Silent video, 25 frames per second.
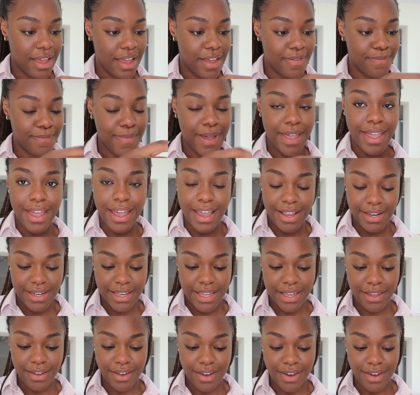and my I
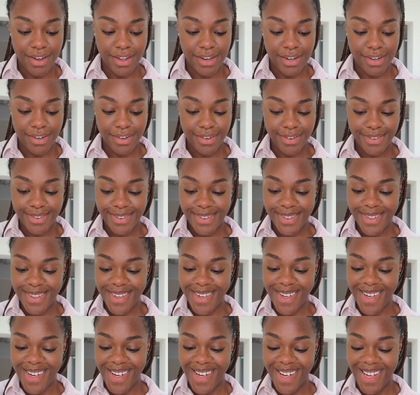D card.
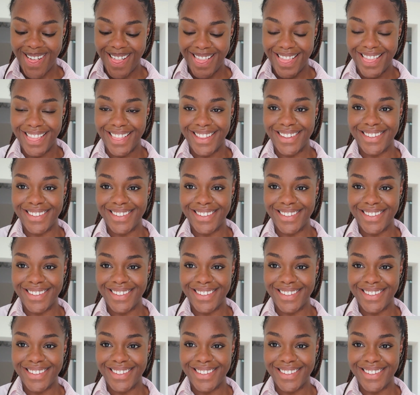Huh?